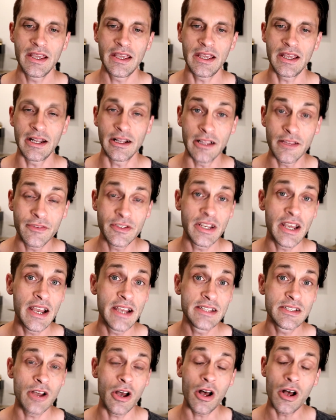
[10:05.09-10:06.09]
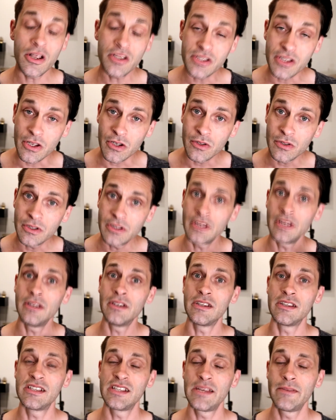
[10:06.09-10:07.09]
And I love you guys. Also,
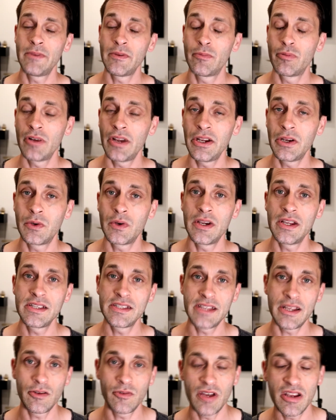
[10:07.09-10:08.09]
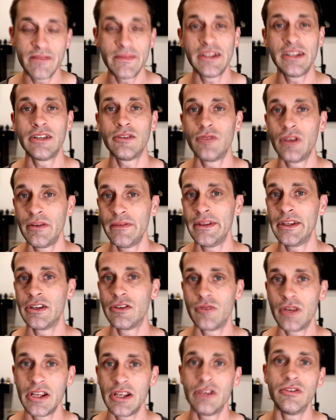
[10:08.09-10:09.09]
you can send me prayer requests at
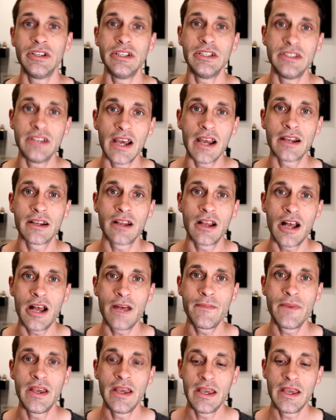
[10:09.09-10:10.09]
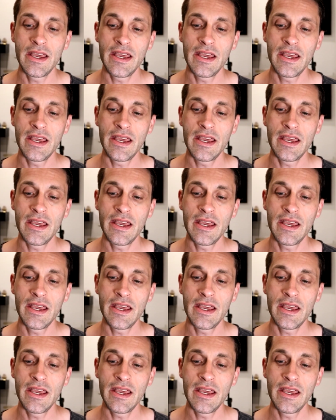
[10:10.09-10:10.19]
raymond@raymondgregory.com.